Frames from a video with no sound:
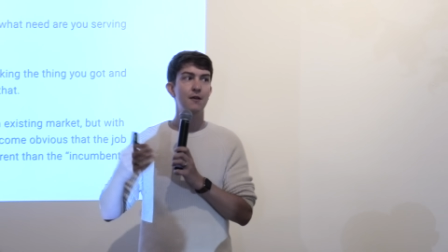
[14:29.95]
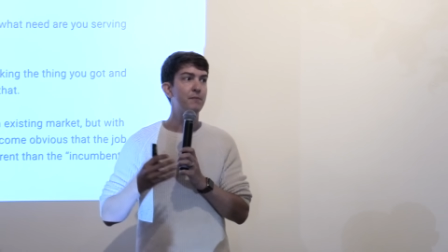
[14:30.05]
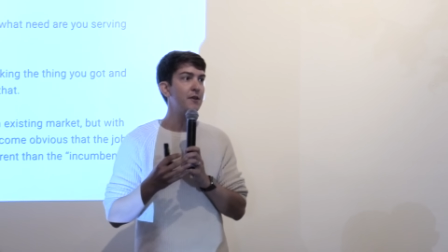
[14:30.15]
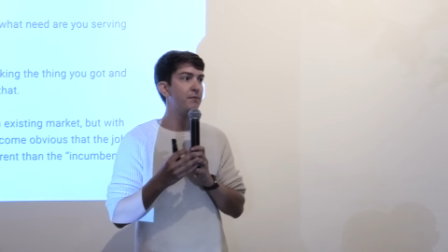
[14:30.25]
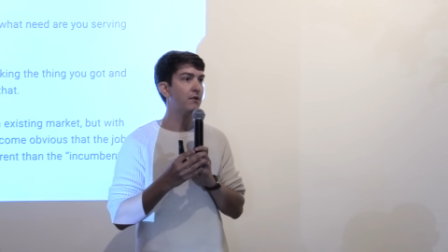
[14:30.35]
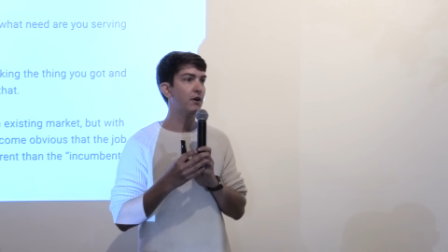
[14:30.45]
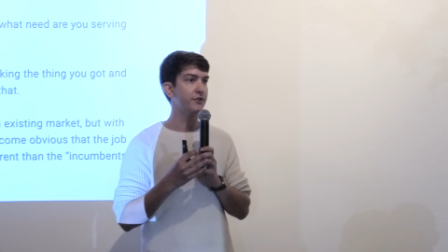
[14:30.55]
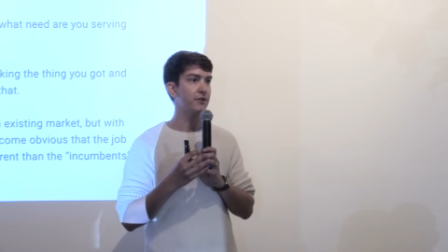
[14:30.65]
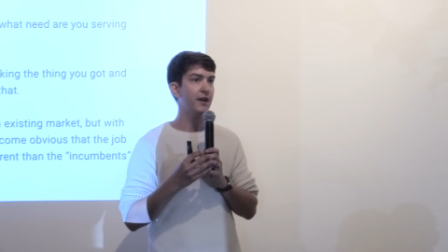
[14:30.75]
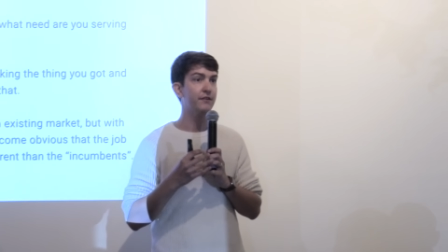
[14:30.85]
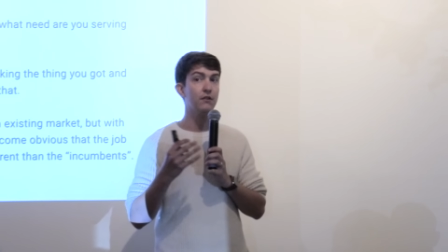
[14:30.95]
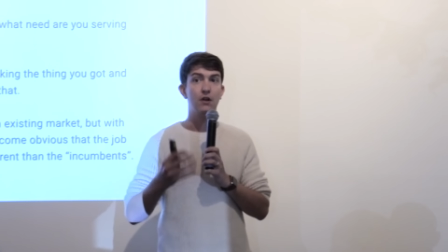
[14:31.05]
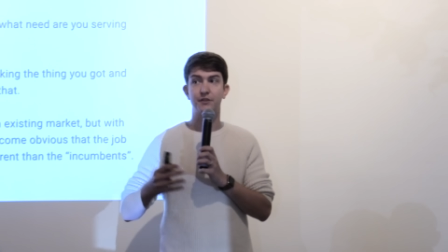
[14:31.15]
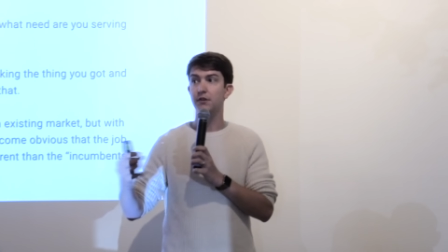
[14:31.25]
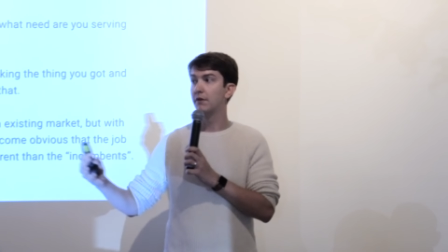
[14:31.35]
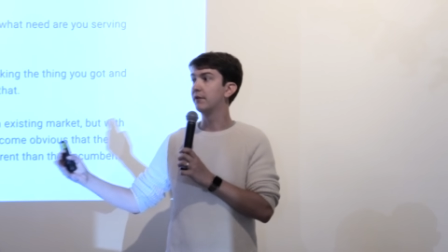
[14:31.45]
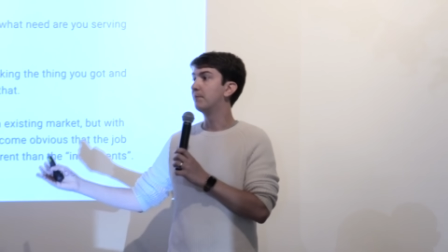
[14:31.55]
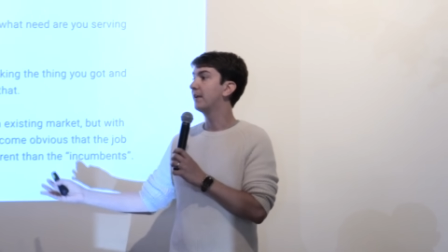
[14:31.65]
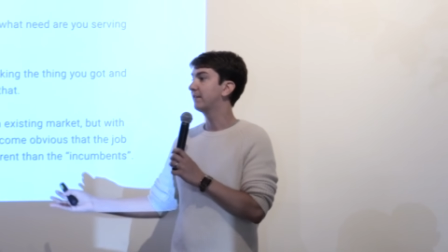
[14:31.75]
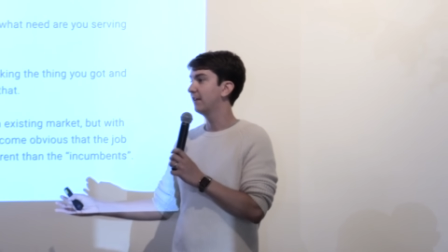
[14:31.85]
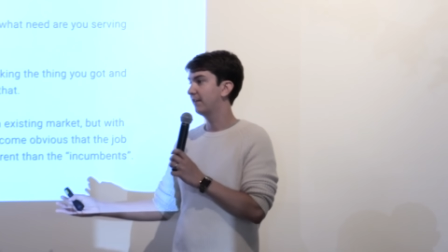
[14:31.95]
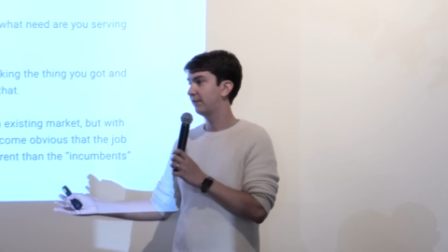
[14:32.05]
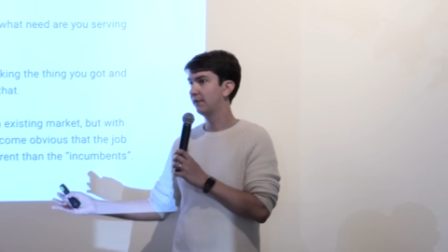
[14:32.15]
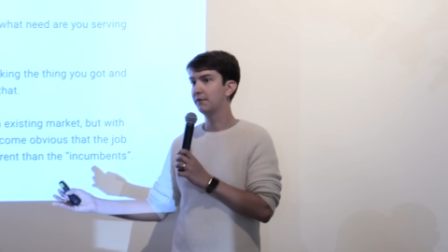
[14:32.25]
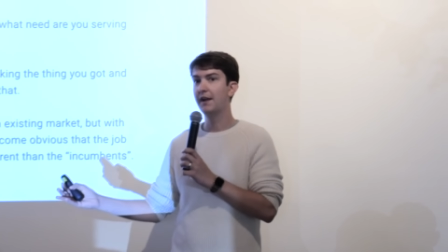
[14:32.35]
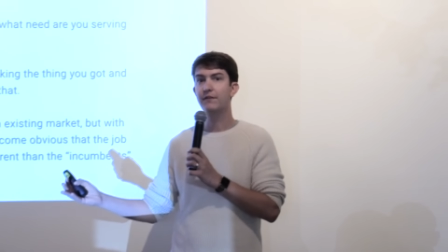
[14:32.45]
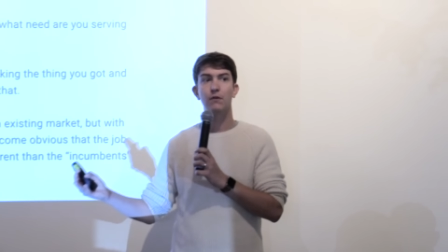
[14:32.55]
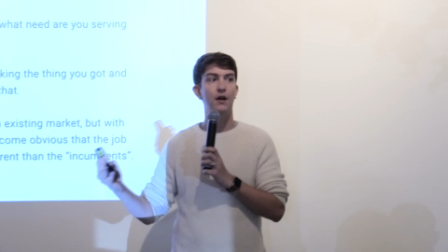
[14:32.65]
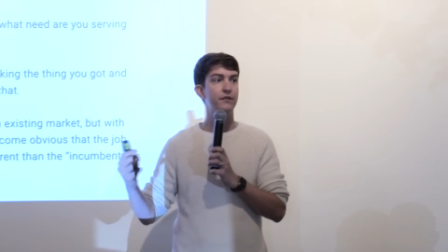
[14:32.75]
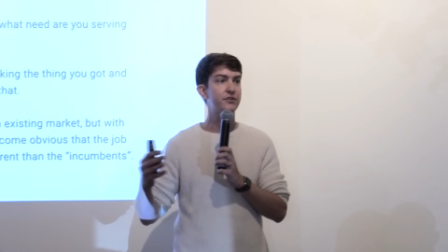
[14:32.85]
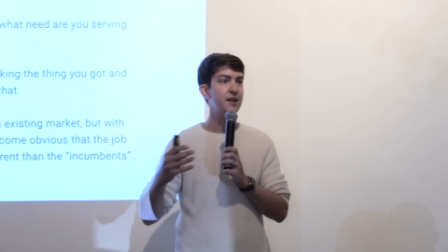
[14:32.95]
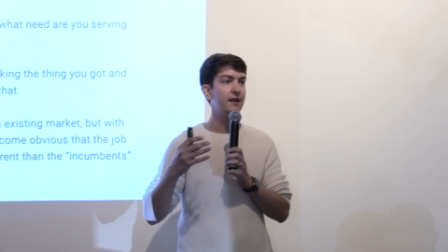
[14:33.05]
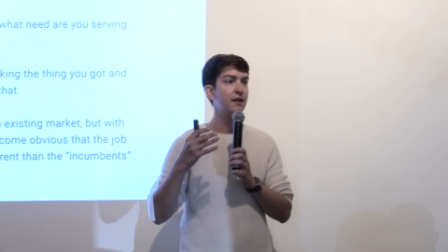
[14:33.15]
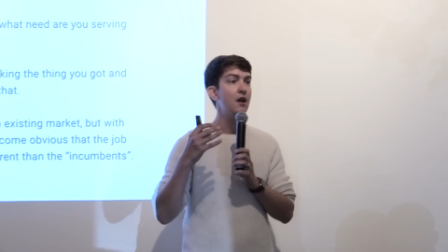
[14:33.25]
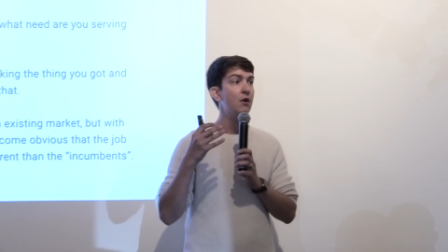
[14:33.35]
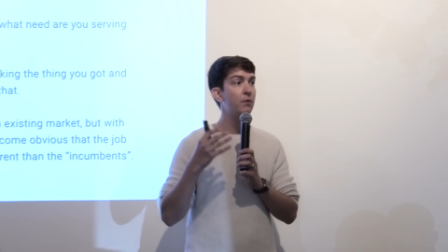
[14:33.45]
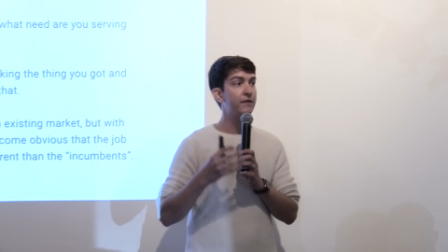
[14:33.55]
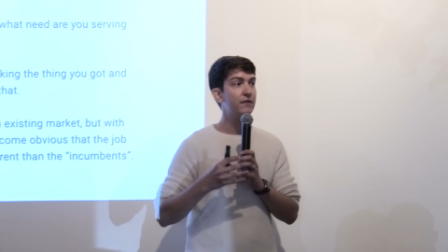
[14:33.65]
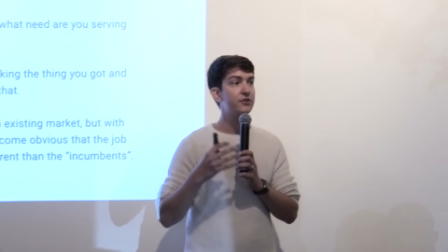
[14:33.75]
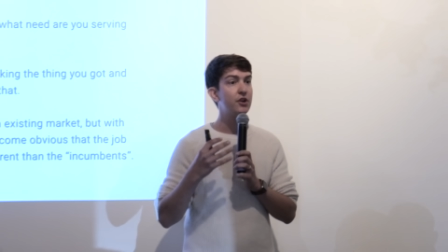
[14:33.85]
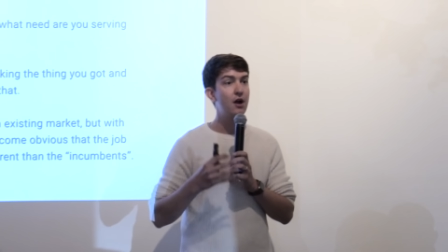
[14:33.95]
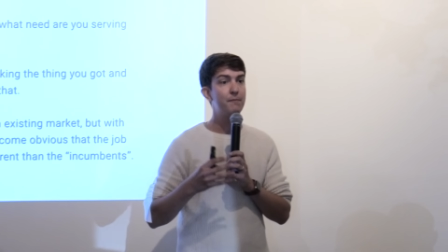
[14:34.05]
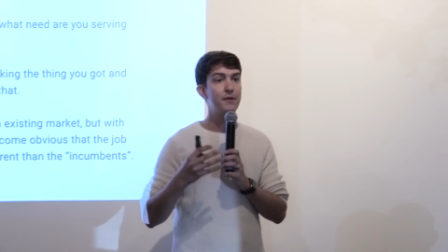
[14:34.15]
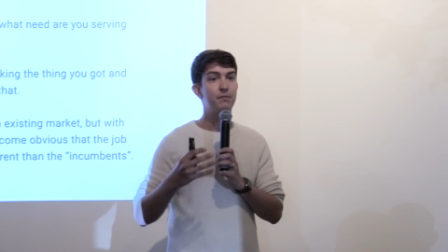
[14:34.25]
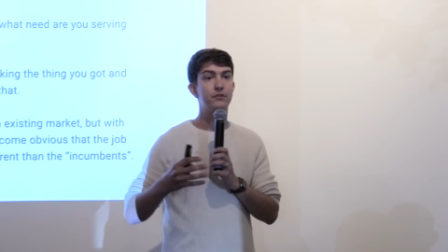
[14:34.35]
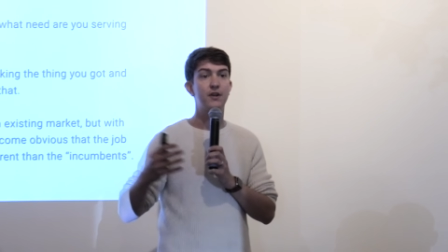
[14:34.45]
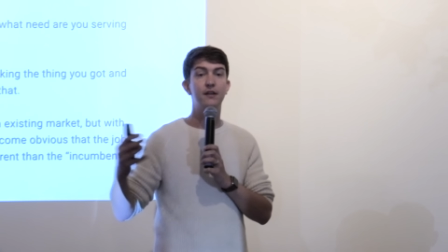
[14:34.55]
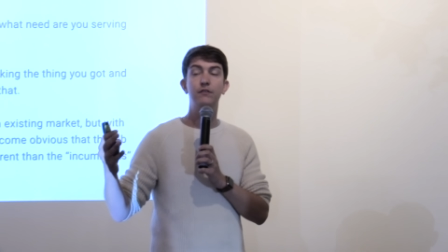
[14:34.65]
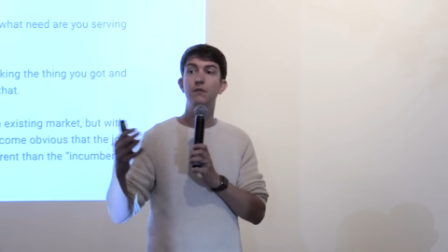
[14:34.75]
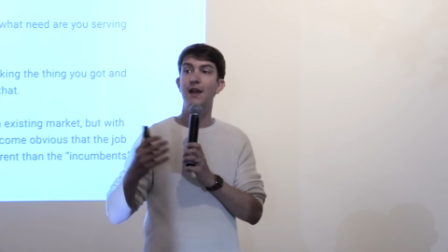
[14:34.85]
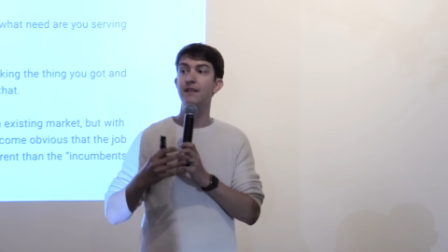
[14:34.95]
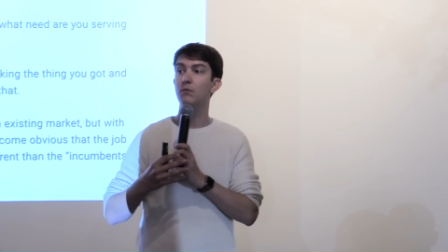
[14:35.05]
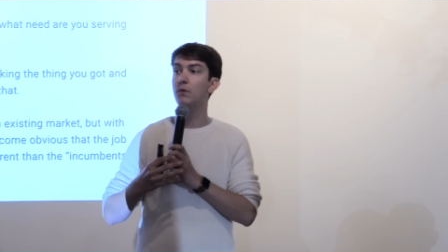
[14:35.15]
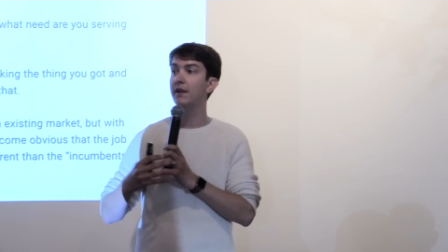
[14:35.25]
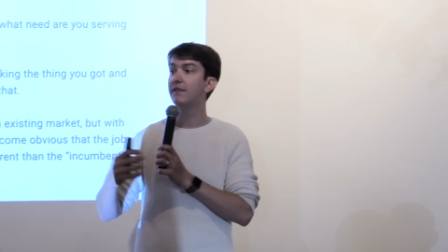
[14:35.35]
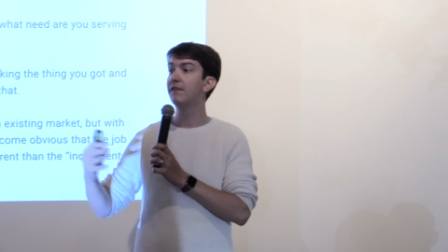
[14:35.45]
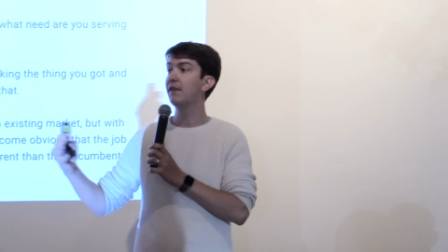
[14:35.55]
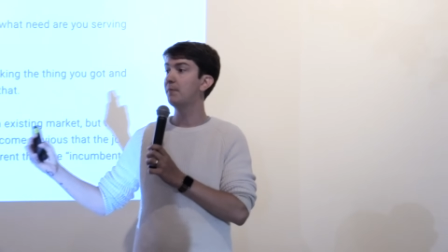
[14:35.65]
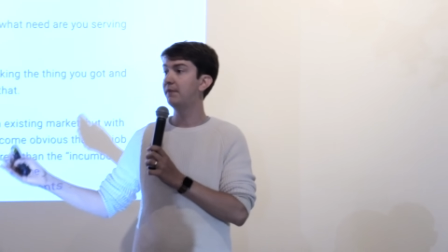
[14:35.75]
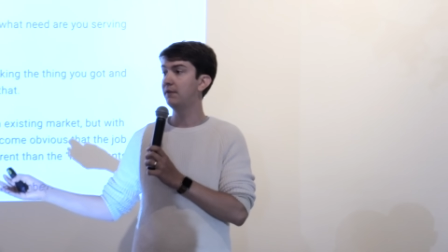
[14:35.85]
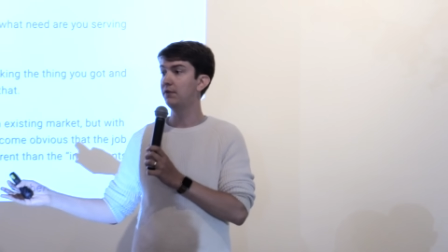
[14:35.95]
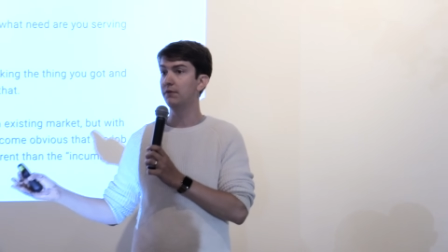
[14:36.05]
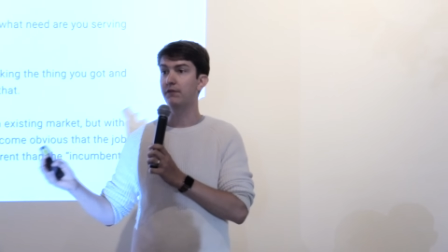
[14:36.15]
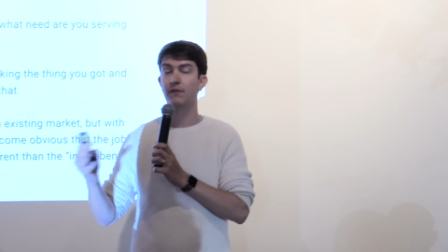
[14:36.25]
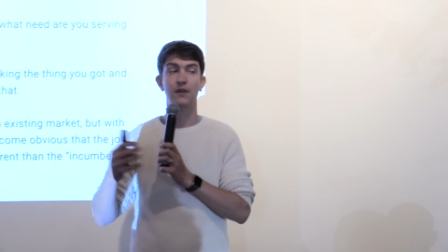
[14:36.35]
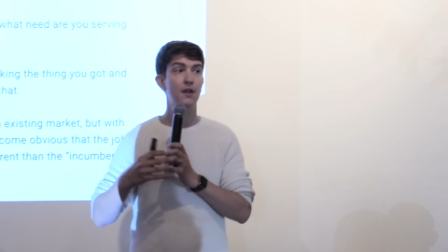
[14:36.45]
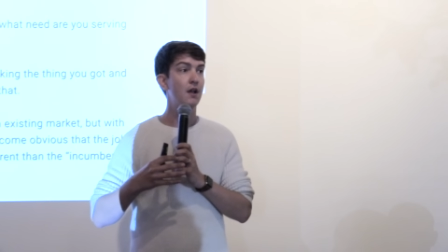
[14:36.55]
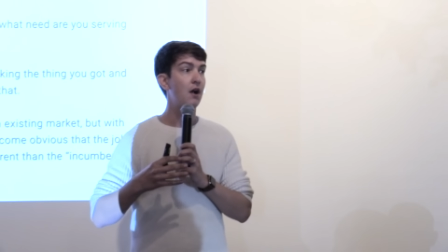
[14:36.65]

People are trying to launch and grow their business, right? So understanding what's the job people are trying to do, and then what substitutes